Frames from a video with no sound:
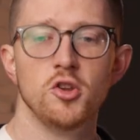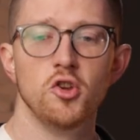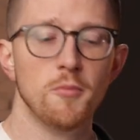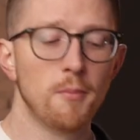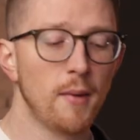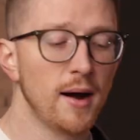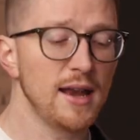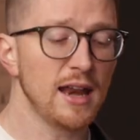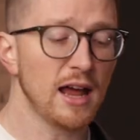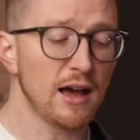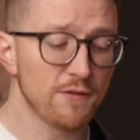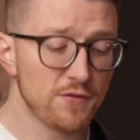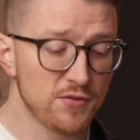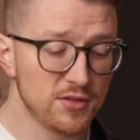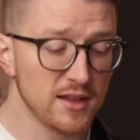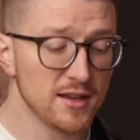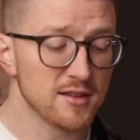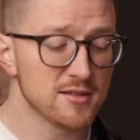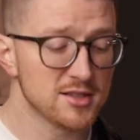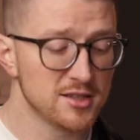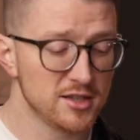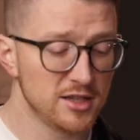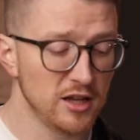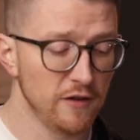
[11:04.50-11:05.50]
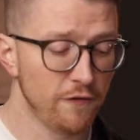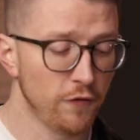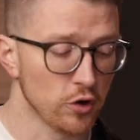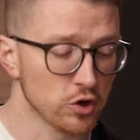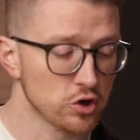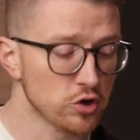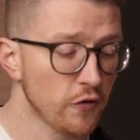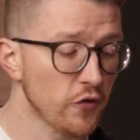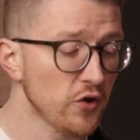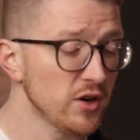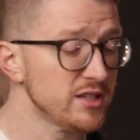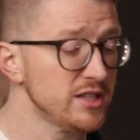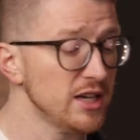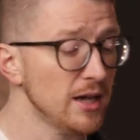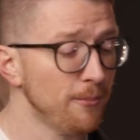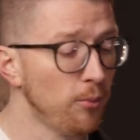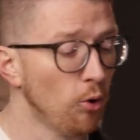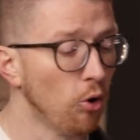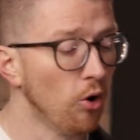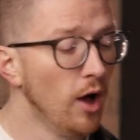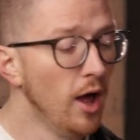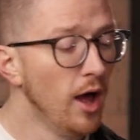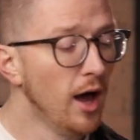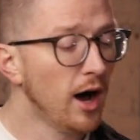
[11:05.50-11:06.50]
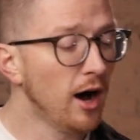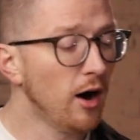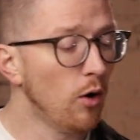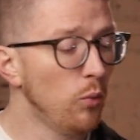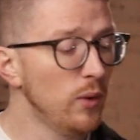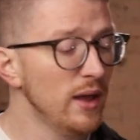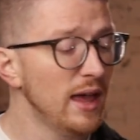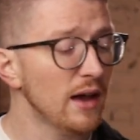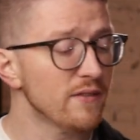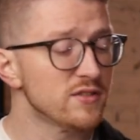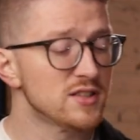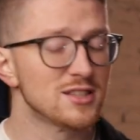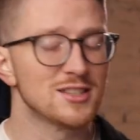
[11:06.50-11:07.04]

you might have things that default. So for example, we have